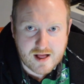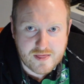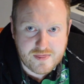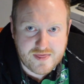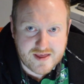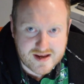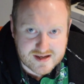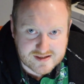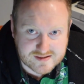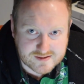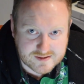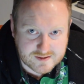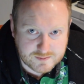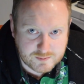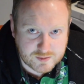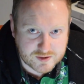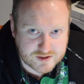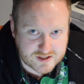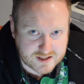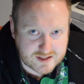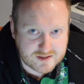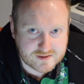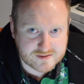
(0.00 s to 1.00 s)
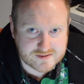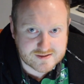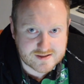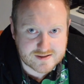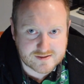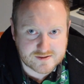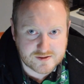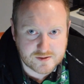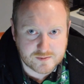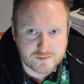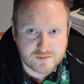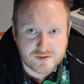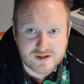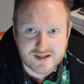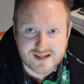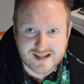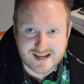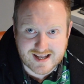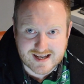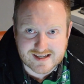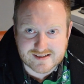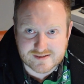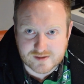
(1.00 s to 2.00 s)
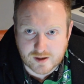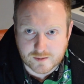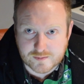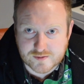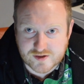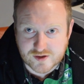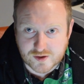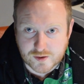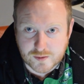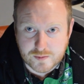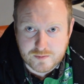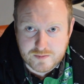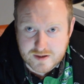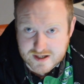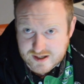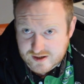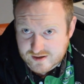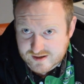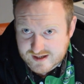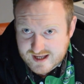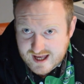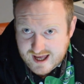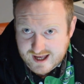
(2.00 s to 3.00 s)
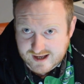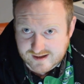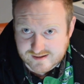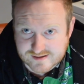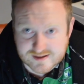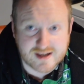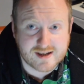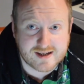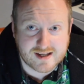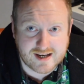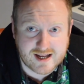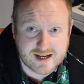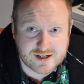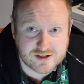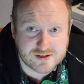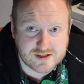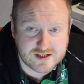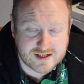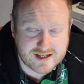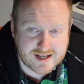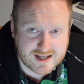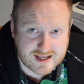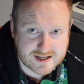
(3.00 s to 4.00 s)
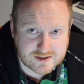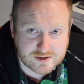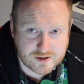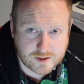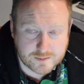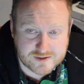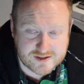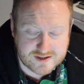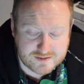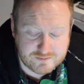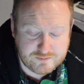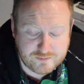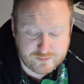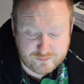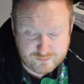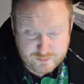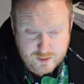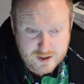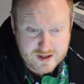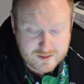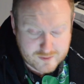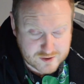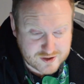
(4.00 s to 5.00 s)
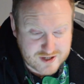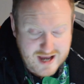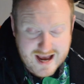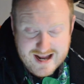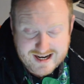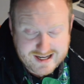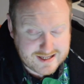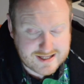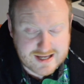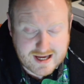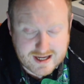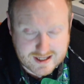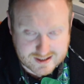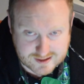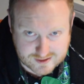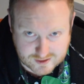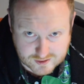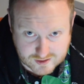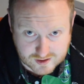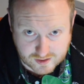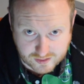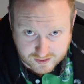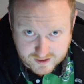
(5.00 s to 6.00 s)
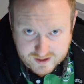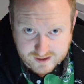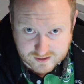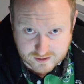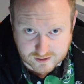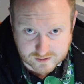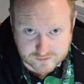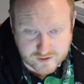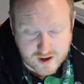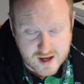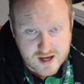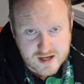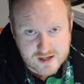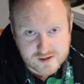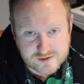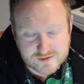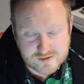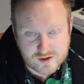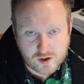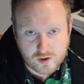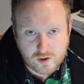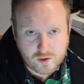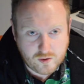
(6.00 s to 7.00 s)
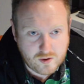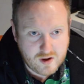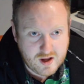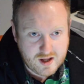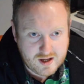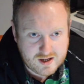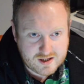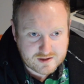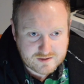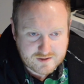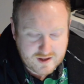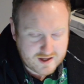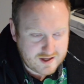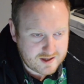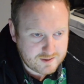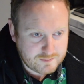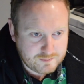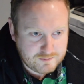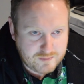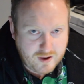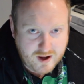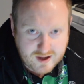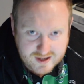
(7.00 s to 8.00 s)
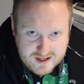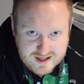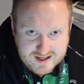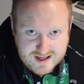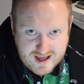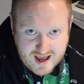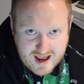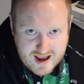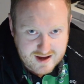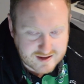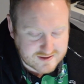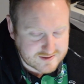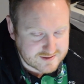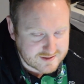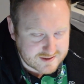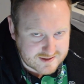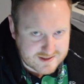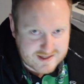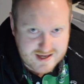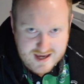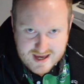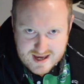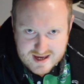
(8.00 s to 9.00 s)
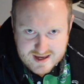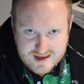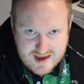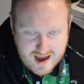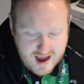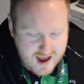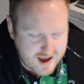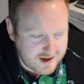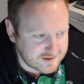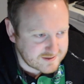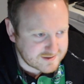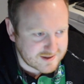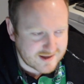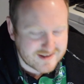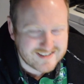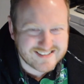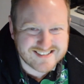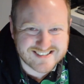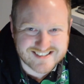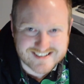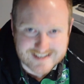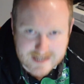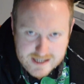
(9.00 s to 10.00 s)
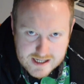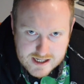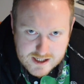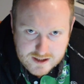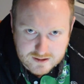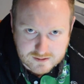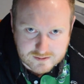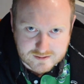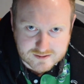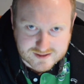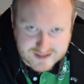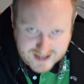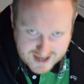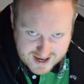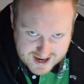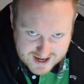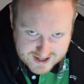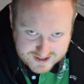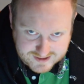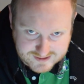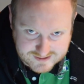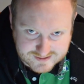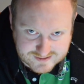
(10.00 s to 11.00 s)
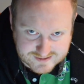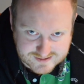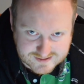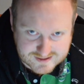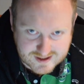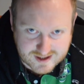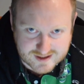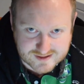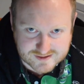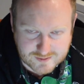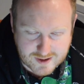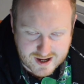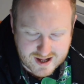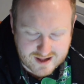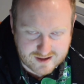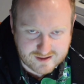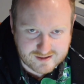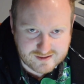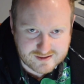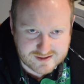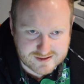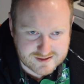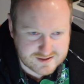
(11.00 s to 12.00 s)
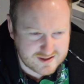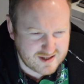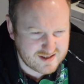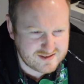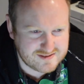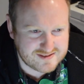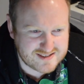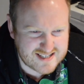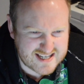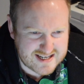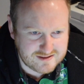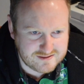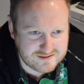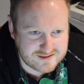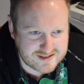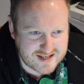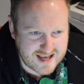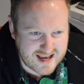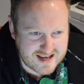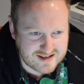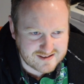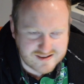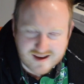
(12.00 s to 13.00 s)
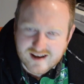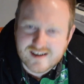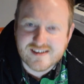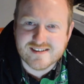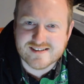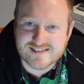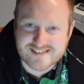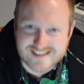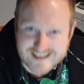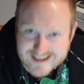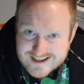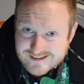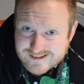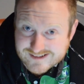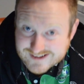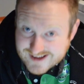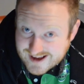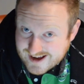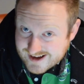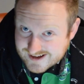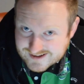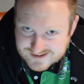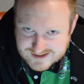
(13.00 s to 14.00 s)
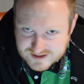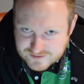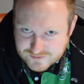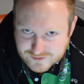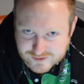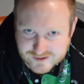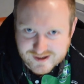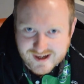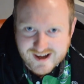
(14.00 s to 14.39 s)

this particular system connects up to bigger kegs and can actually connect up to pretty much any keg you can think of. So the poly kegs, key kegs, steeled kegs as well, steel kegs even